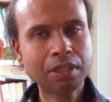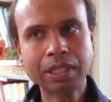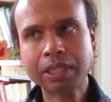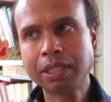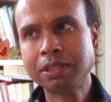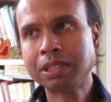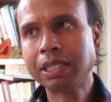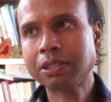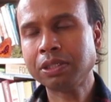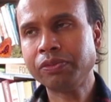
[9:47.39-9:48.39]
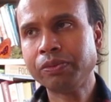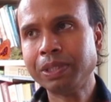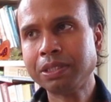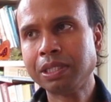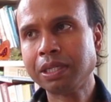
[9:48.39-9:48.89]
like intellectual
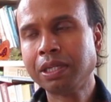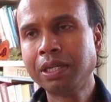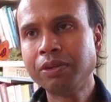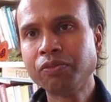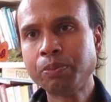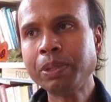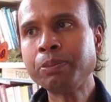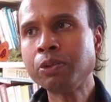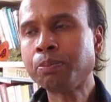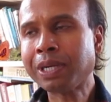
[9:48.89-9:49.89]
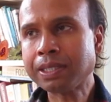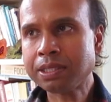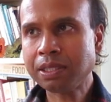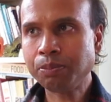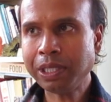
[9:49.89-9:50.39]
information. Like for people who are
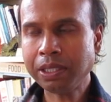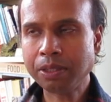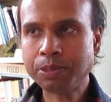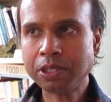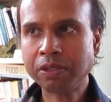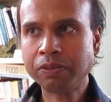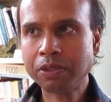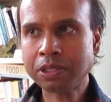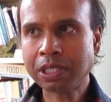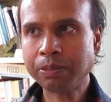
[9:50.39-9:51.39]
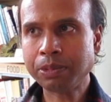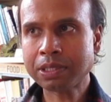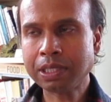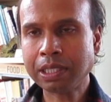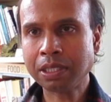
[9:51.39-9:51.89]
practicing being the observer of the
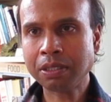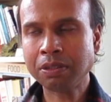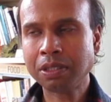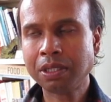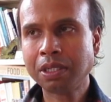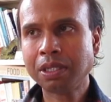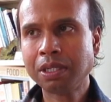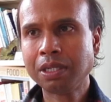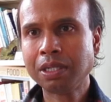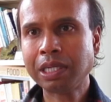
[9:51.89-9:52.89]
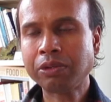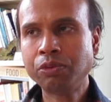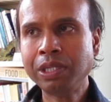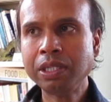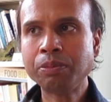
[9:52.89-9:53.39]
timeless now, like
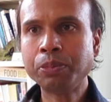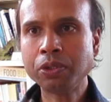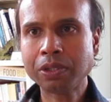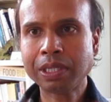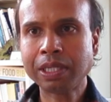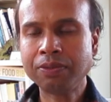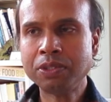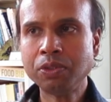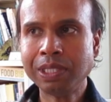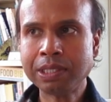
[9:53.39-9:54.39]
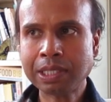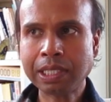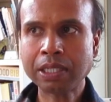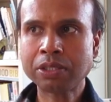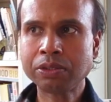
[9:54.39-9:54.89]
reading a book that gives you
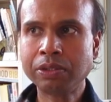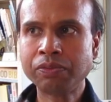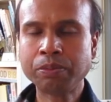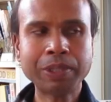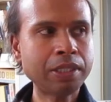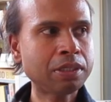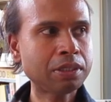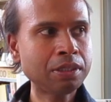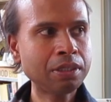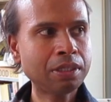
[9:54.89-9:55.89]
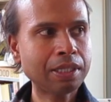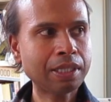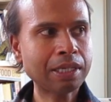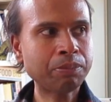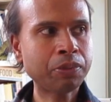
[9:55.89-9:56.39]
intellectual information
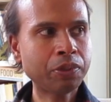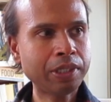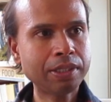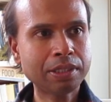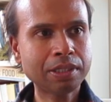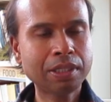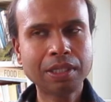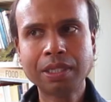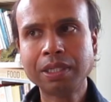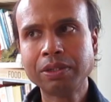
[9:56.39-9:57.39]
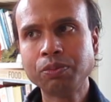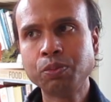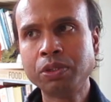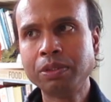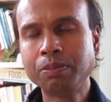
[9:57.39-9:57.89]
at that point
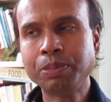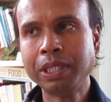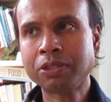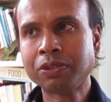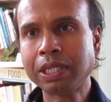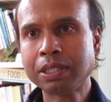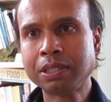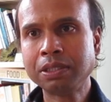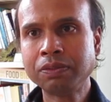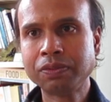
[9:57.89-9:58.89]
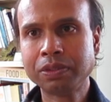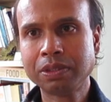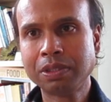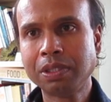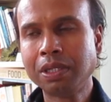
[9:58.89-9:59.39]
wouldn't be attractive.
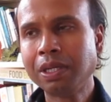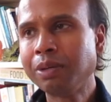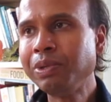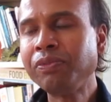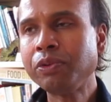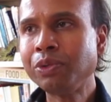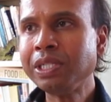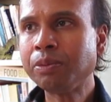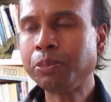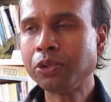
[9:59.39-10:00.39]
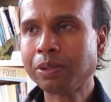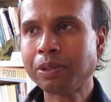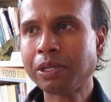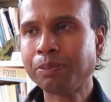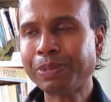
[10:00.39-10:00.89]
I mean, if you're reading a book
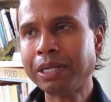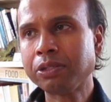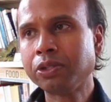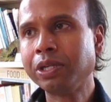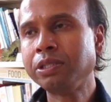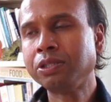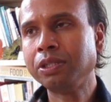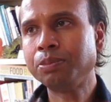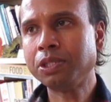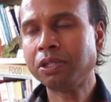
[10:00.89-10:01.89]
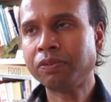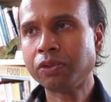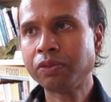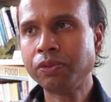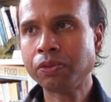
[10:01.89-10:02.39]
about going to the
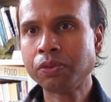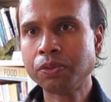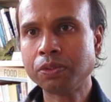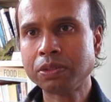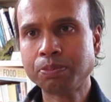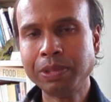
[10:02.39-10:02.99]
observer of your thoughts,